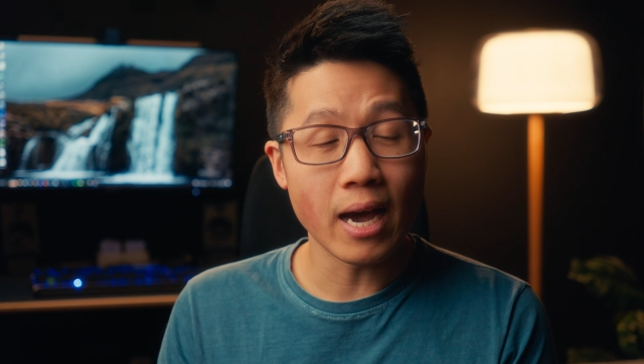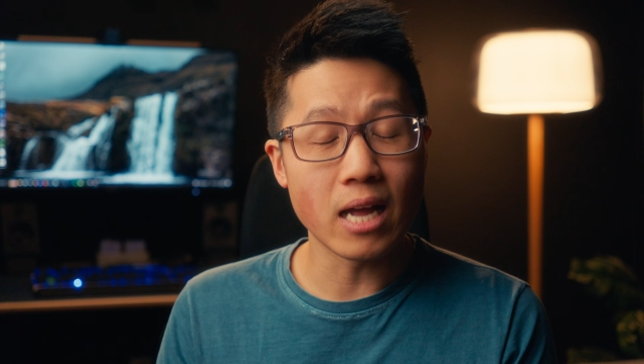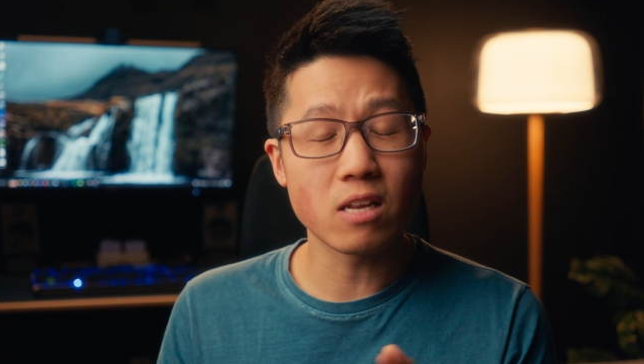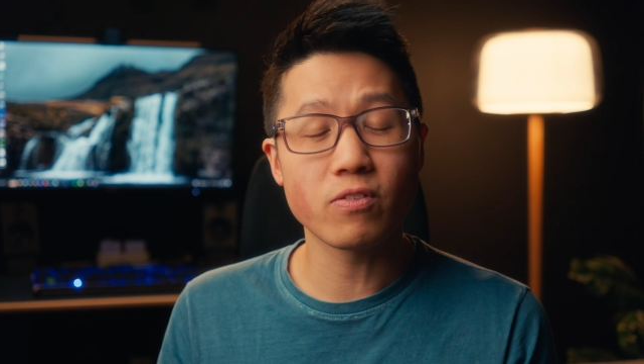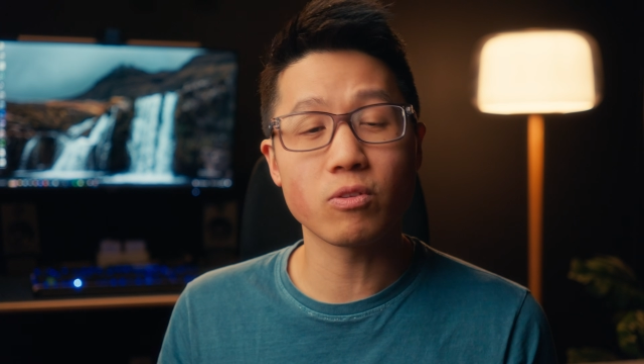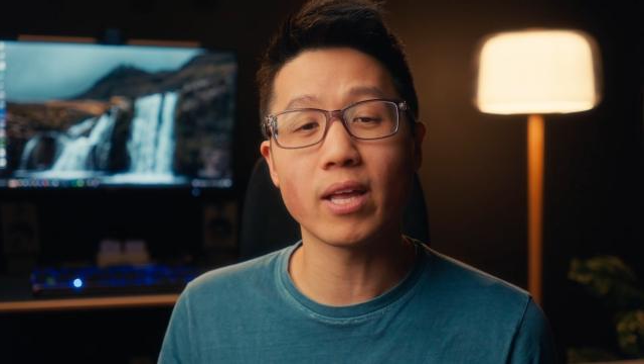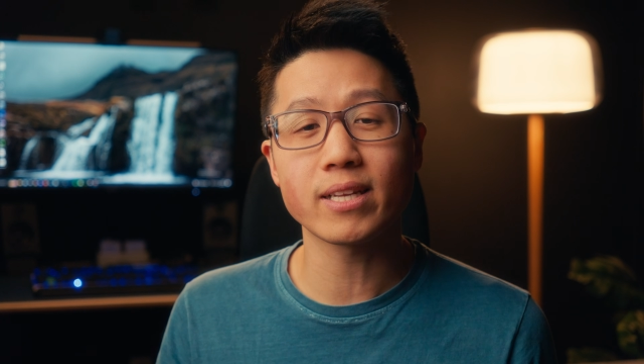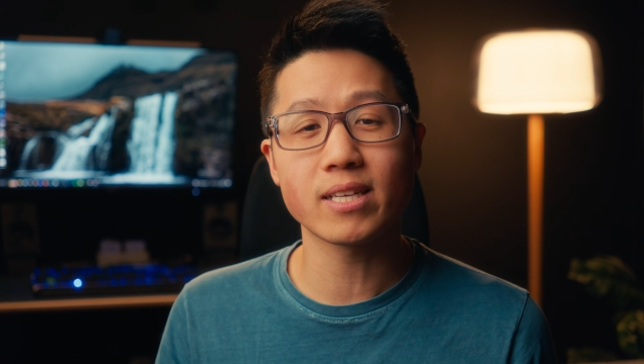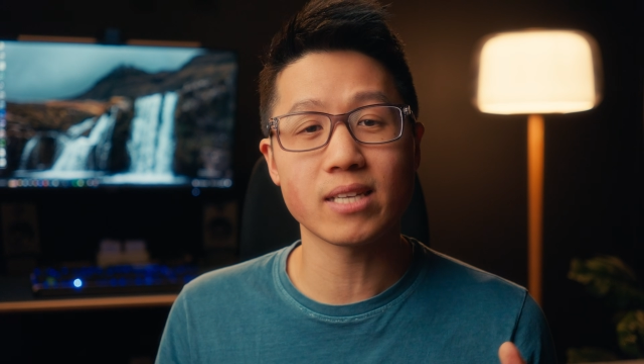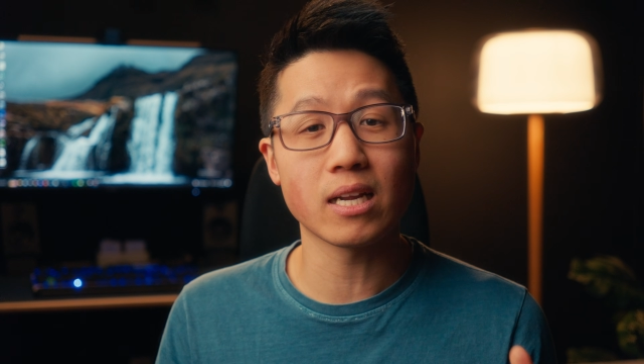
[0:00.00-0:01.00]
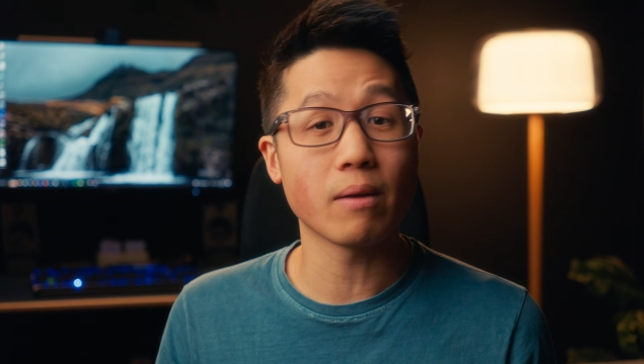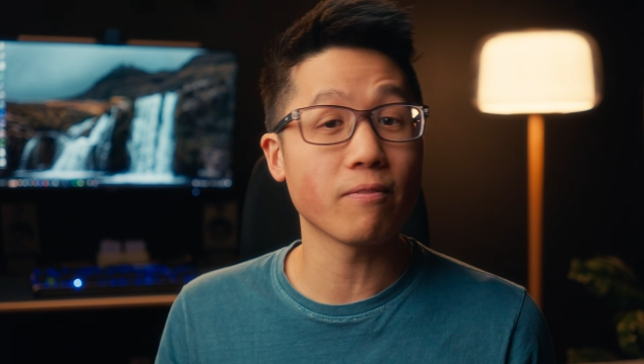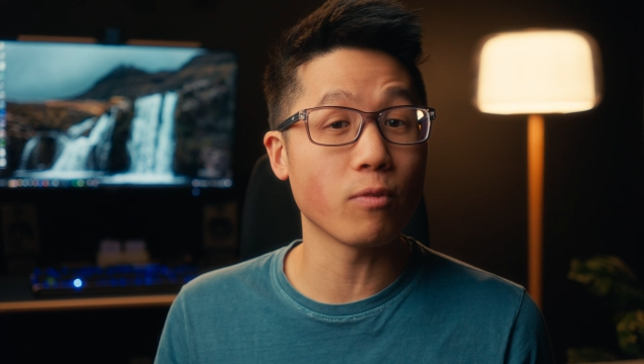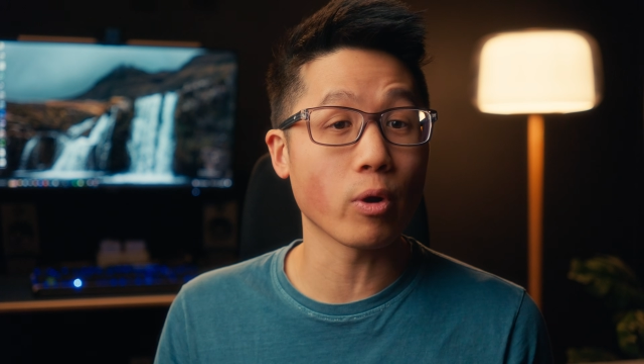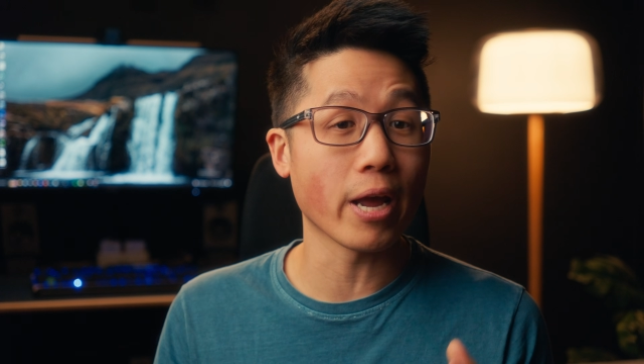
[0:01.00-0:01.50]
and if you'd like to sign
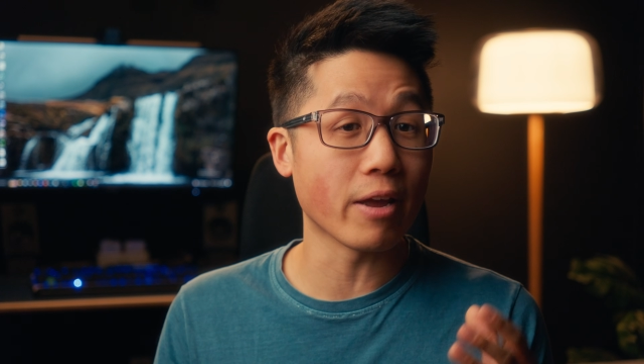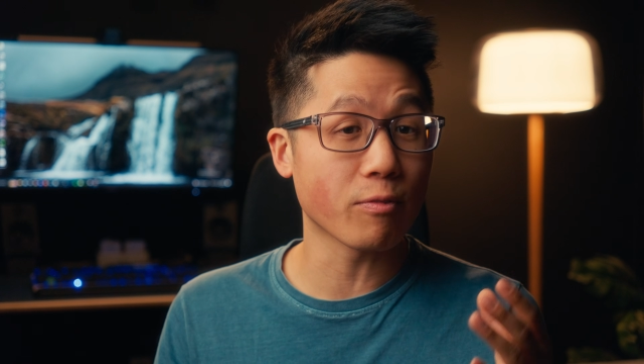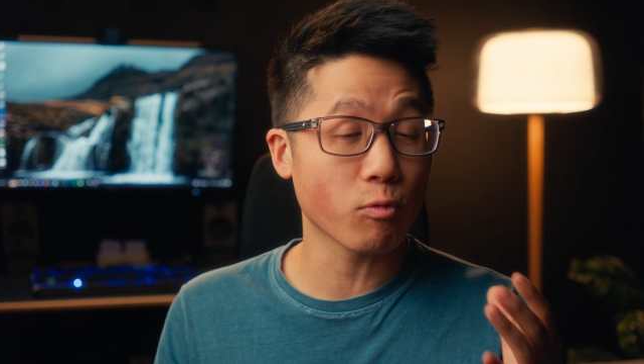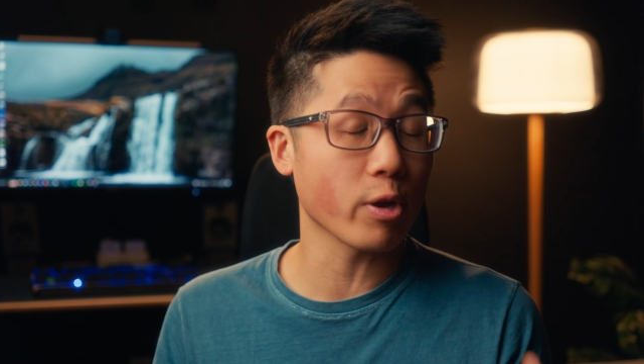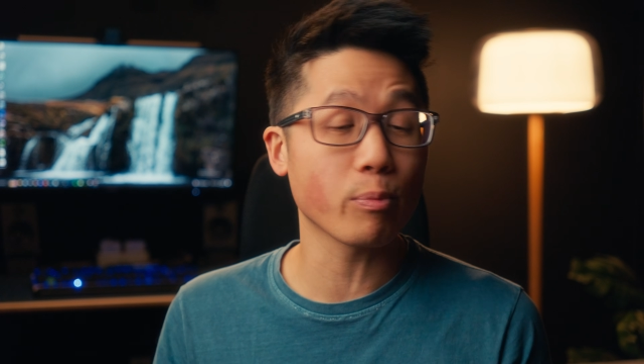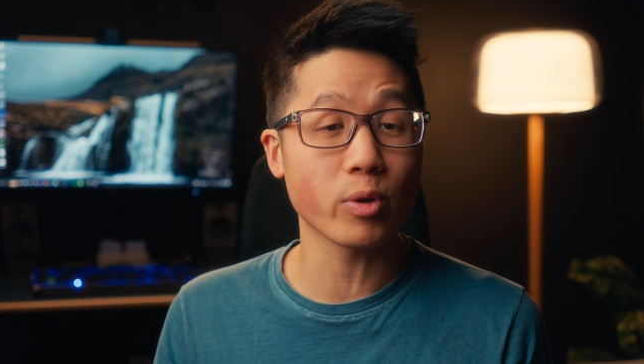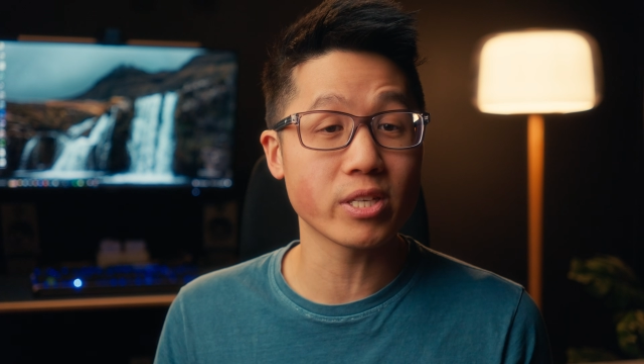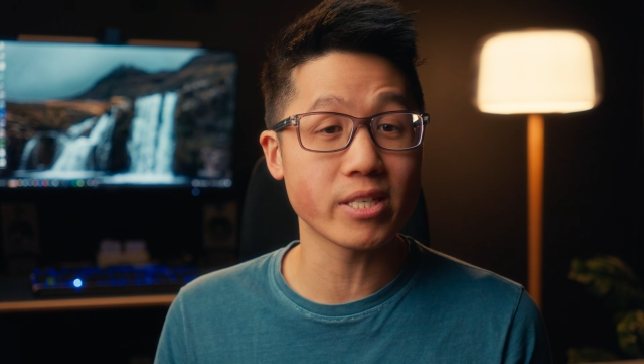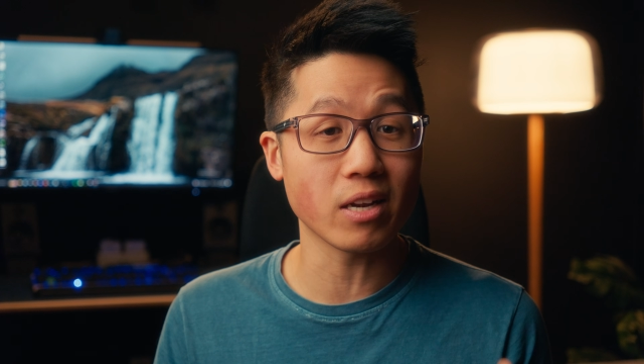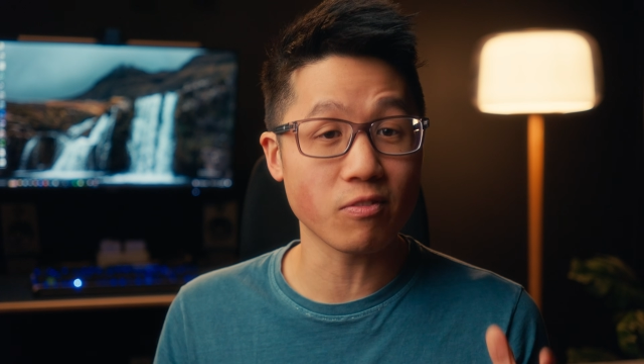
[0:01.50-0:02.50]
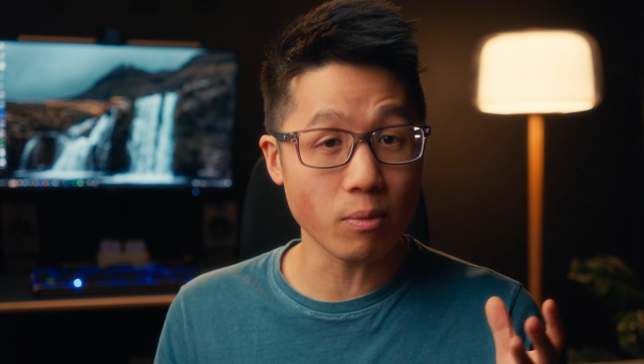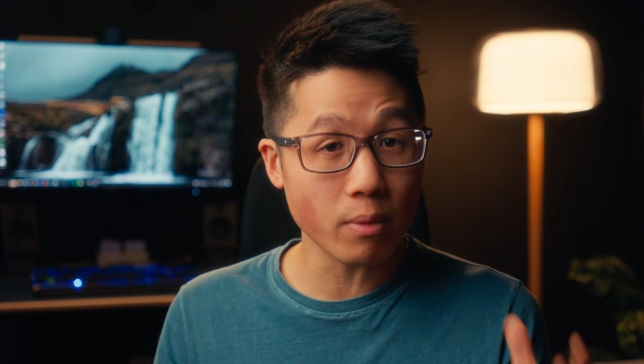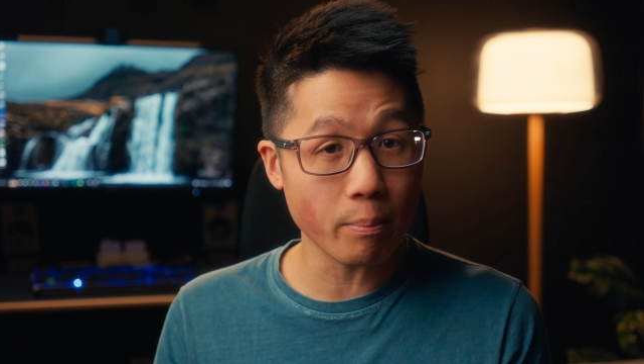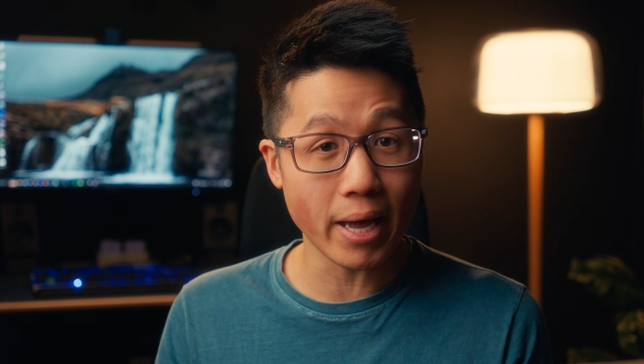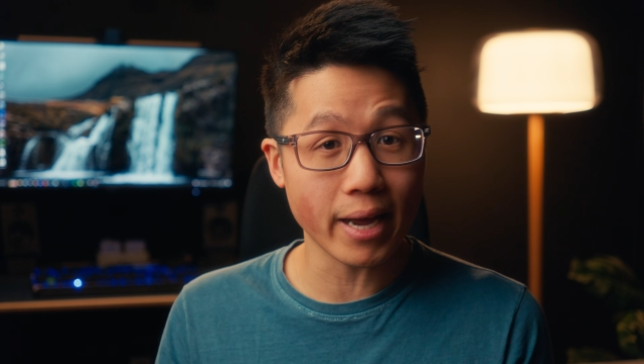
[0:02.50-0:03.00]
up for a free preset from
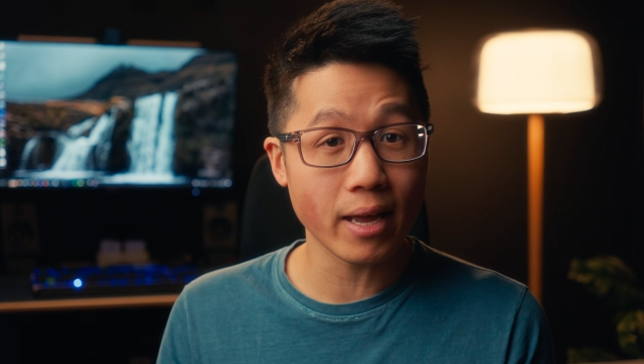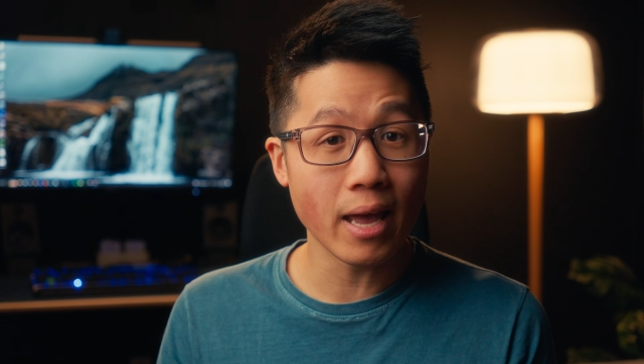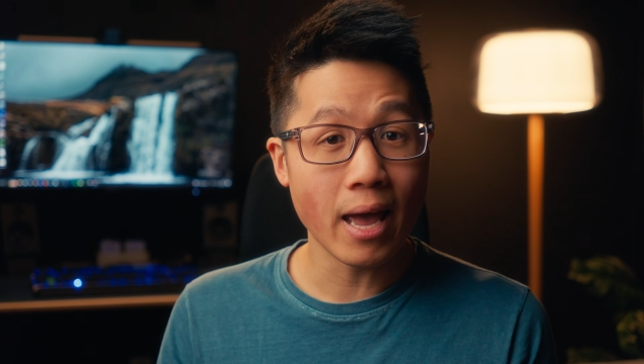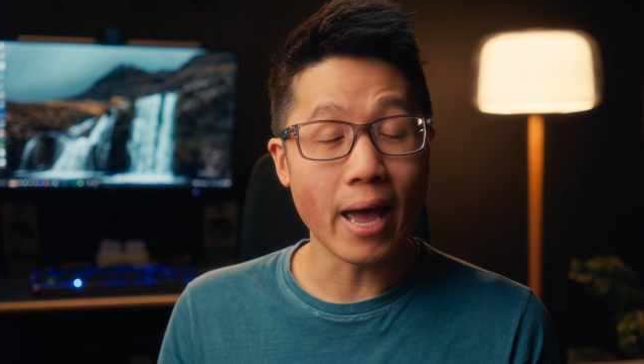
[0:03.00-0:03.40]
the pack